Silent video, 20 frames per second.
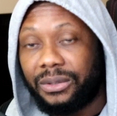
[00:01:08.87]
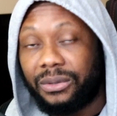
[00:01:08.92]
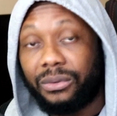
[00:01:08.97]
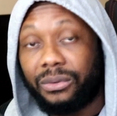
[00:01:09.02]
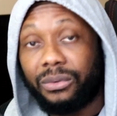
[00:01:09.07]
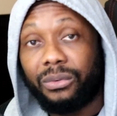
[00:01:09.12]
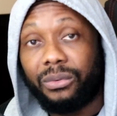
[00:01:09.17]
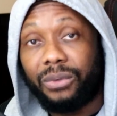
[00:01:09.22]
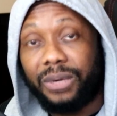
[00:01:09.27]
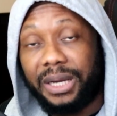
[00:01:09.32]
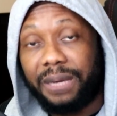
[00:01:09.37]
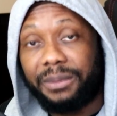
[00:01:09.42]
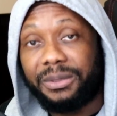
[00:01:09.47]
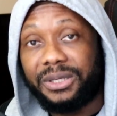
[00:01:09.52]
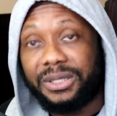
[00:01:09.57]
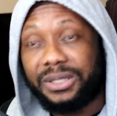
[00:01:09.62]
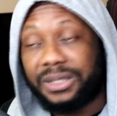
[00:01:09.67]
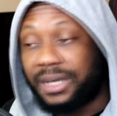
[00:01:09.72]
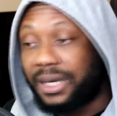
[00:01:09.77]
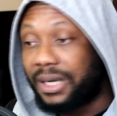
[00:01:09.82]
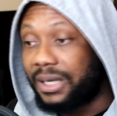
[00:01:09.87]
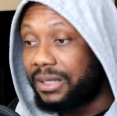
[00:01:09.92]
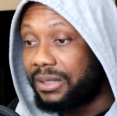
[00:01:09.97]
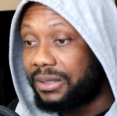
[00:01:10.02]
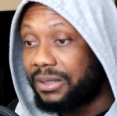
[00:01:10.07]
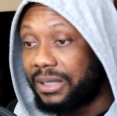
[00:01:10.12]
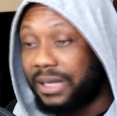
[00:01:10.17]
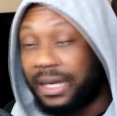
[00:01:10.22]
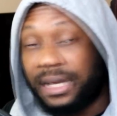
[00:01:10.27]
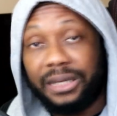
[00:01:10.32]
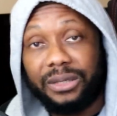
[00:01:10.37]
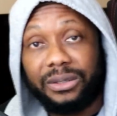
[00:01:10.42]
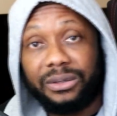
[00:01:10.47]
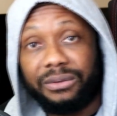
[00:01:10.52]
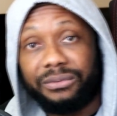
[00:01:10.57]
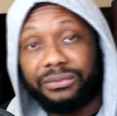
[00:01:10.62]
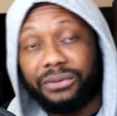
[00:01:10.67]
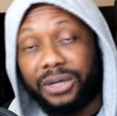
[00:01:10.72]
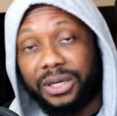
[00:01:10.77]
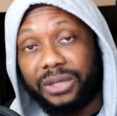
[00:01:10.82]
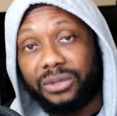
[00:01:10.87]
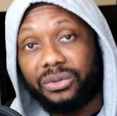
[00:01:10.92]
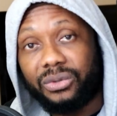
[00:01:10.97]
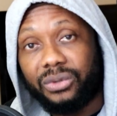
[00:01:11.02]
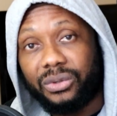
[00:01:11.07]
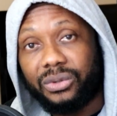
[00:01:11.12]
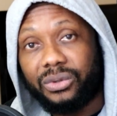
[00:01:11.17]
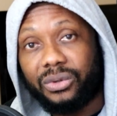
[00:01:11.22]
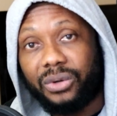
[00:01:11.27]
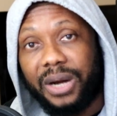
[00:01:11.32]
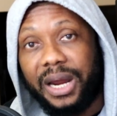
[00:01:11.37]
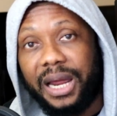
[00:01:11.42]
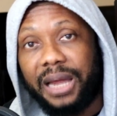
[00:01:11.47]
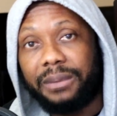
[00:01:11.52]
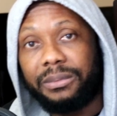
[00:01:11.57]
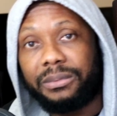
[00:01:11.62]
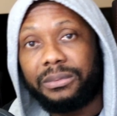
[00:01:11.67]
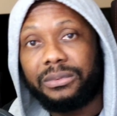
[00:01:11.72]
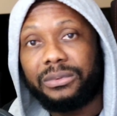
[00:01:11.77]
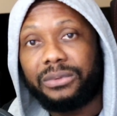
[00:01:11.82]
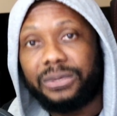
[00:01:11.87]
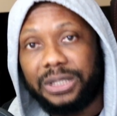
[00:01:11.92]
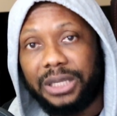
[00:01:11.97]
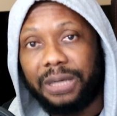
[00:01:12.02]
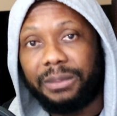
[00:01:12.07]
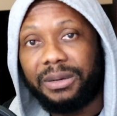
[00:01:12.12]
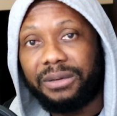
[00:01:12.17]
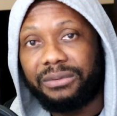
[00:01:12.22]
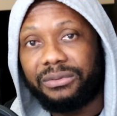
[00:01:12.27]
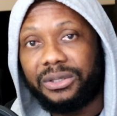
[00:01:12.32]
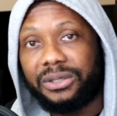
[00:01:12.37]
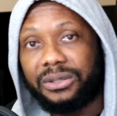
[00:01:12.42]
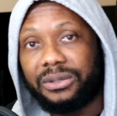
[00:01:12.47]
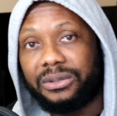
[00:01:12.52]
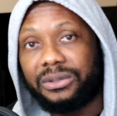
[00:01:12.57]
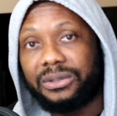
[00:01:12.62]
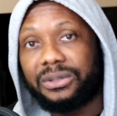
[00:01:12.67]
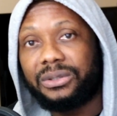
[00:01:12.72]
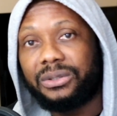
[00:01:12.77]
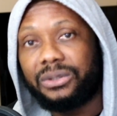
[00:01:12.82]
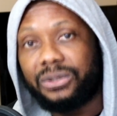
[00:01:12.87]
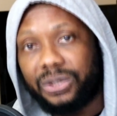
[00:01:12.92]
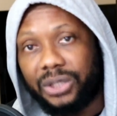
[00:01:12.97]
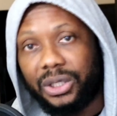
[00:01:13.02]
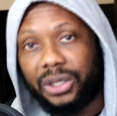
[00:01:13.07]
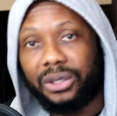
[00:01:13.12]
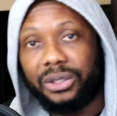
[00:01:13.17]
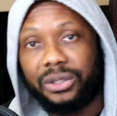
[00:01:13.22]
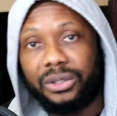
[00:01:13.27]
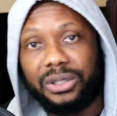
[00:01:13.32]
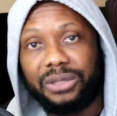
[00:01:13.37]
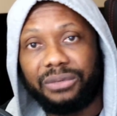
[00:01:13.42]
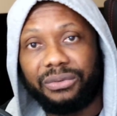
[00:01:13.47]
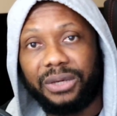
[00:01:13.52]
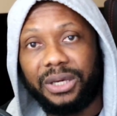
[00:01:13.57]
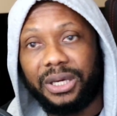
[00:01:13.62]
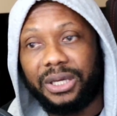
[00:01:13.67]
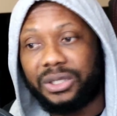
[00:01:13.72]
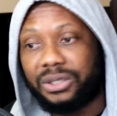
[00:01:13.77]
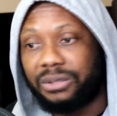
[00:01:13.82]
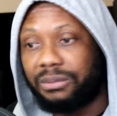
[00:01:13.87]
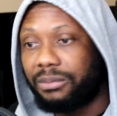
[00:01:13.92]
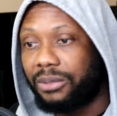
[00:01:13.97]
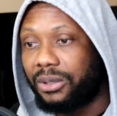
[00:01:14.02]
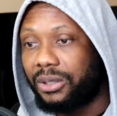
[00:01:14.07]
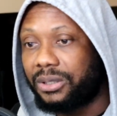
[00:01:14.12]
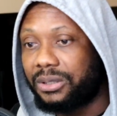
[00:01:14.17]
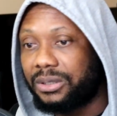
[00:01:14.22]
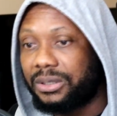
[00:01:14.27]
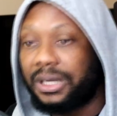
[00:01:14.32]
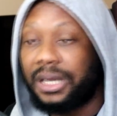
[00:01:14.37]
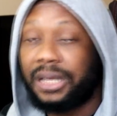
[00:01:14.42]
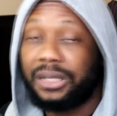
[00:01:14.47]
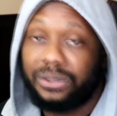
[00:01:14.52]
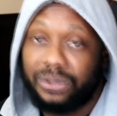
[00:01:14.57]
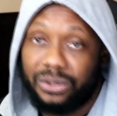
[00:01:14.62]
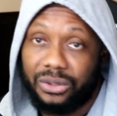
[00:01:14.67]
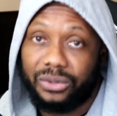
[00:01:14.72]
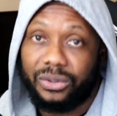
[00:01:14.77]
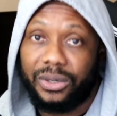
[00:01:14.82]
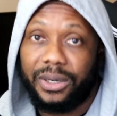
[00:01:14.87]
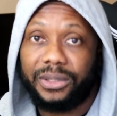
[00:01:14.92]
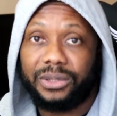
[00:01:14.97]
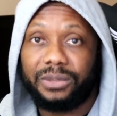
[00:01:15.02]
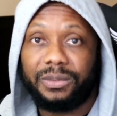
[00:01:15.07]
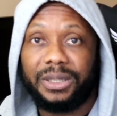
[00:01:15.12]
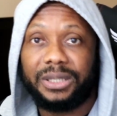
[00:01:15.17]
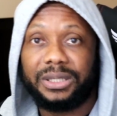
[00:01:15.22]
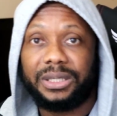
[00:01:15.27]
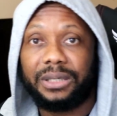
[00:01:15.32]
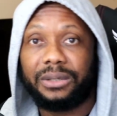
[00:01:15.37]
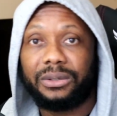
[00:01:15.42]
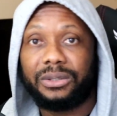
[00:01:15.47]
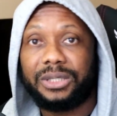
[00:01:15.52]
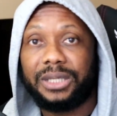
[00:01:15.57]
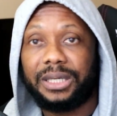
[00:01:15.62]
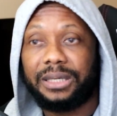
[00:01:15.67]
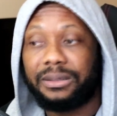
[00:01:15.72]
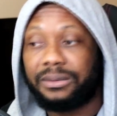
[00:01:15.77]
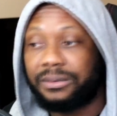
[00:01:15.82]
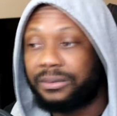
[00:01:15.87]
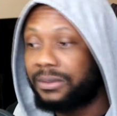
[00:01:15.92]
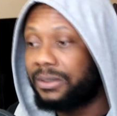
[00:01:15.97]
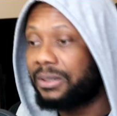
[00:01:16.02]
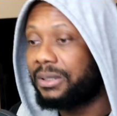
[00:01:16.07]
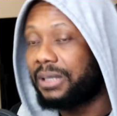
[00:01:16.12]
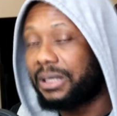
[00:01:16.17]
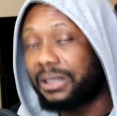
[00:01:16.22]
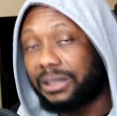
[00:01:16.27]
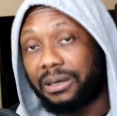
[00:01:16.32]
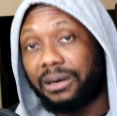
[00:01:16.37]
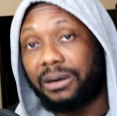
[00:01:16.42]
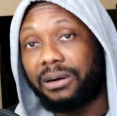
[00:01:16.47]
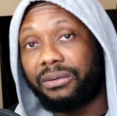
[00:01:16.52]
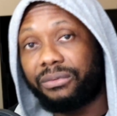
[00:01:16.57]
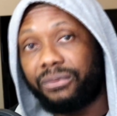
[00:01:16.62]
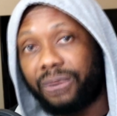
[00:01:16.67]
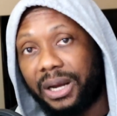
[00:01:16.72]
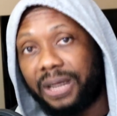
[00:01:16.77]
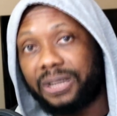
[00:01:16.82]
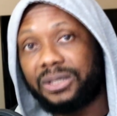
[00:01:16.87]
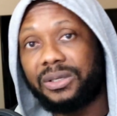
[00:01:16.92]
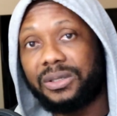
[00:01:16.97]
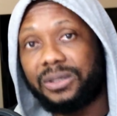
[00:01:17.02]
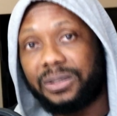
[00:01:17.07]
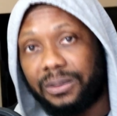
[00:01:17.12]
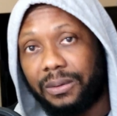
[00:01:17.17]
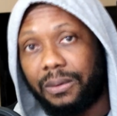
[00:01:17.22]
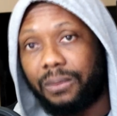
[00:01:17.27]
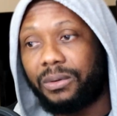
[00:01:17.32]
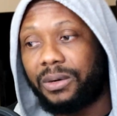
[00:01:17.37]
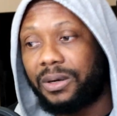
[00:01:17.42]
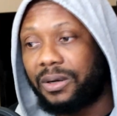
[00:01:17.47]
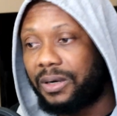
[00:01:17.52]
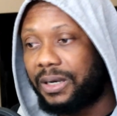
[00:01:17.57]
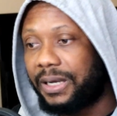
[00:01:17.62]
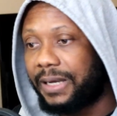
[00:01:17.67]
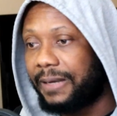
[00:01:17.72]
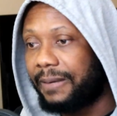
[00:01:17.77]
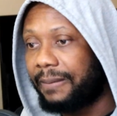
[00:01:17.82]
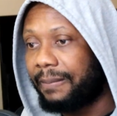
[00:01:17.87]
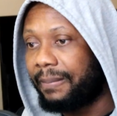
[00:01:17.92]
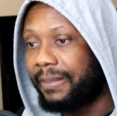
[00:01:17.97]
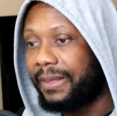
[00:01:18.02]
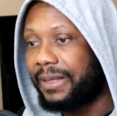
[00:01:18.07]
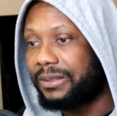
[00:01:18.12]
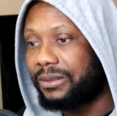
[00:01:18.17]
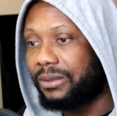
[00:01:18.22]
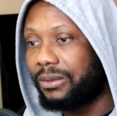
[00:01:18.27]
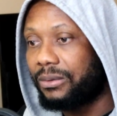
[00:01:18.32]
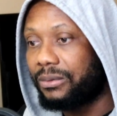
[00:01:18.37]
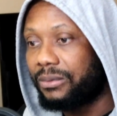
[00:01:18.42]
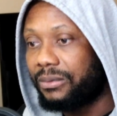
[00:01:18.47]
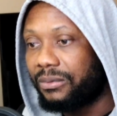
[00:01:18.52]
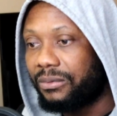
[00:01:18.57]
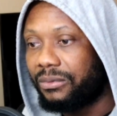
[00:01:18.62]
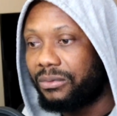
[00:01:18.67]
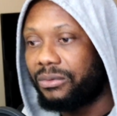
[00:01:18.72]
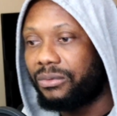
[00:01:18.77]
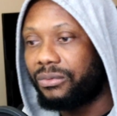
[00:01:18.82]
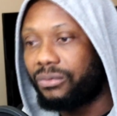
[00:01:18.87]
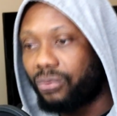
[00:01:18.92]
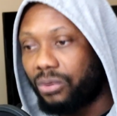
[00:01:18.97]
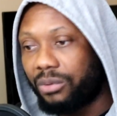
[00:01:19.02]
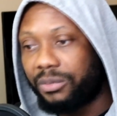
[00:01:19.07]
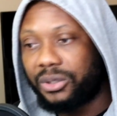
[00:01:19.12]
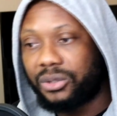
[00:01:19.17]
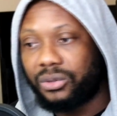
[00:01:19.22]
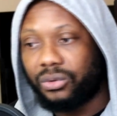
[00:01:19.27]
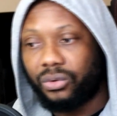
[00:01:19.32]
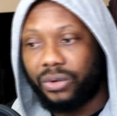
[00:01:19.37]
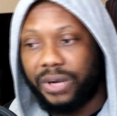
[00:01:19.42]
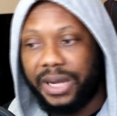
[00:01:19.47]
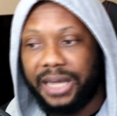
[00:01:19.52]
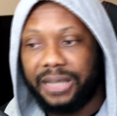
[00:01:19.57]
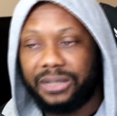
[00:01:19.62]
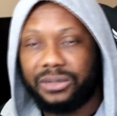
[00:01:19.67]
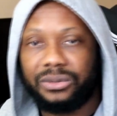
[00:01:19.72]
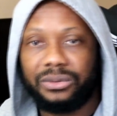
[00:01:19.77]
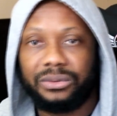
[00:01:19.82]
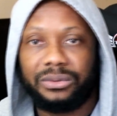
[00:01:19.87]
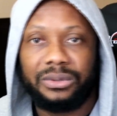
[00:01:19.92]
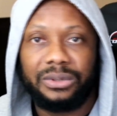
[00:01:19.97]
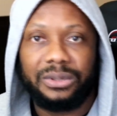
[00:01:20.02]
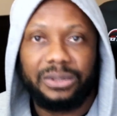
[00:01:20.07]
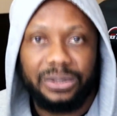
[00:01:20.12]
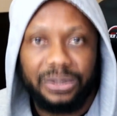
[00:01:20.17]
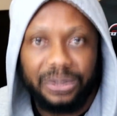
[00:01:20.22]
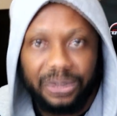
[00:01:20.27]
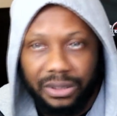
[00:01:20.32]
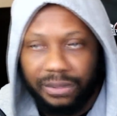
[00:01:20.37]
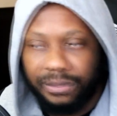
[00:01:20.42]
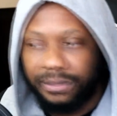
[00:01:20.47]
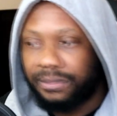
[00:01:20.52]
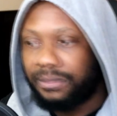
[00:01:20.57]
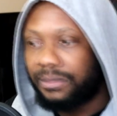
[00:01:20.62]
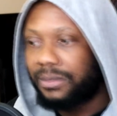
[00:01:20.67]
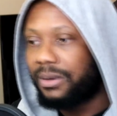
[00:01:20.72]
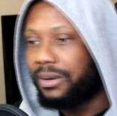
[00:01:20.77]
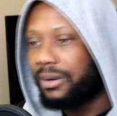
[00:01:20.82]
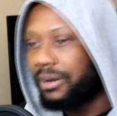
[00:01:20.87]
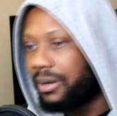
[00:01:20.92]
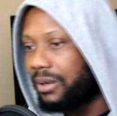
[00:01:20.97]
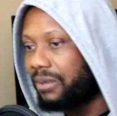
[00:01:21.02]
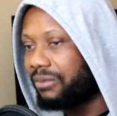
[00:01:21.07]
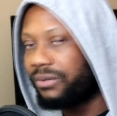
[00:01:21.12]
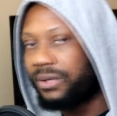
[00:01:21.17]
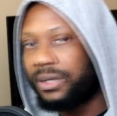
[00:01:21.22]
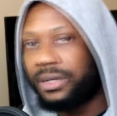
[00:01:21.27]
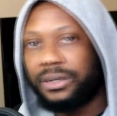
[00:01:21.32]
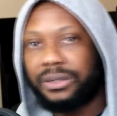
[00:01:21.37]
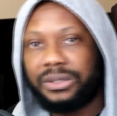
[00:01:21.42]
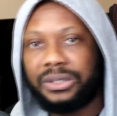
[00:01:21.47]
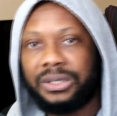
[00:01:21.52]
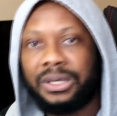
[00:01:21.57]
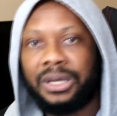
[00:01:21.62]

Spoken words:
With that being said, don't forget to subscribe, share my videos, turn on the notification button, and subscribe to my second channel. There's a lot of reactions going on there. So if you want me to react to some other videos,